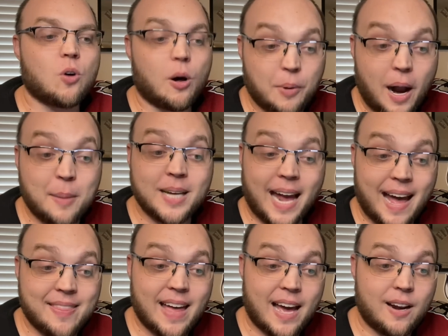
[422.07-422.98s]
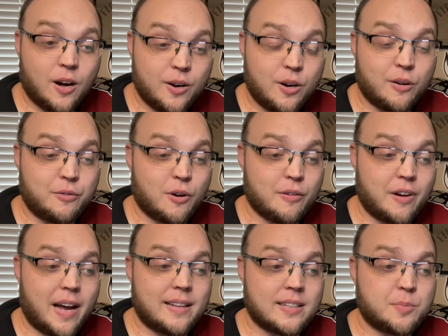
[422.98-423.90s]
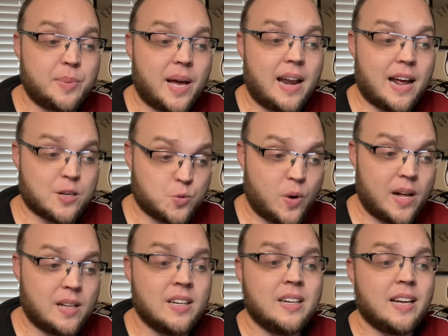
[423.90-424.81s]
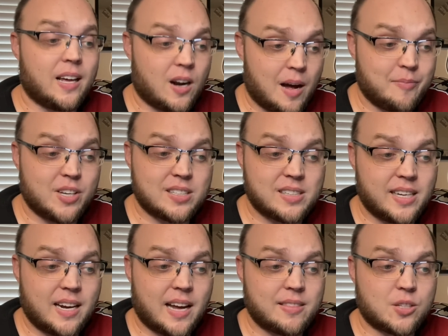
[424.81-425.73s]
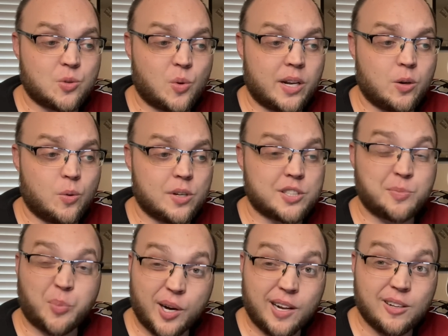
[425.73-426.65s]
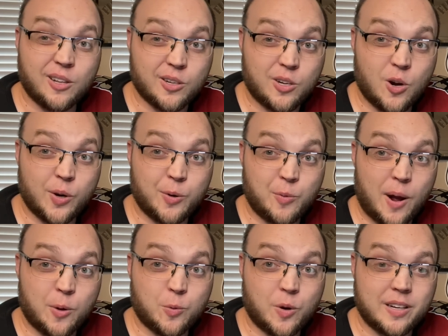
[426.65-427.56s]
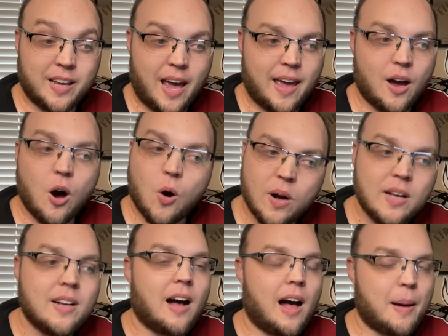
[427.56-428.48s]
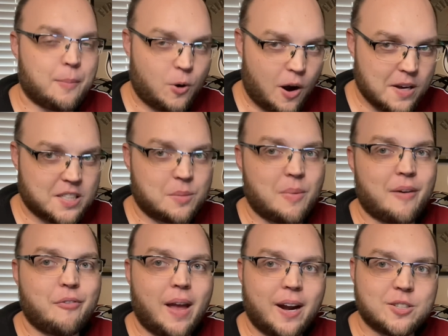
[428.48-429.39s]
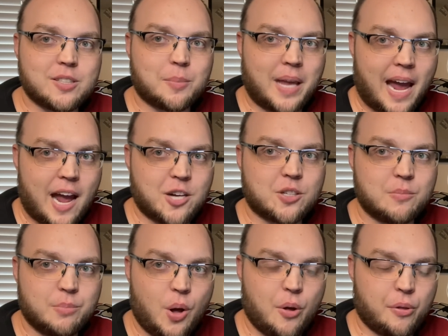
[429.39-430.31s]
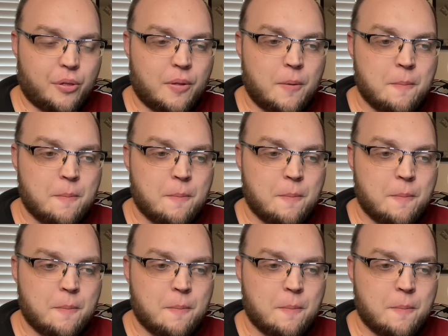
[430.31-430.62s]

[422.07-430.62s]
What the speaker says: probably add that under for a violence bet as well, and obviously got the 20-1 sprinkle on Cody round one KO. I'm crossing my fingers, I'm cashing both.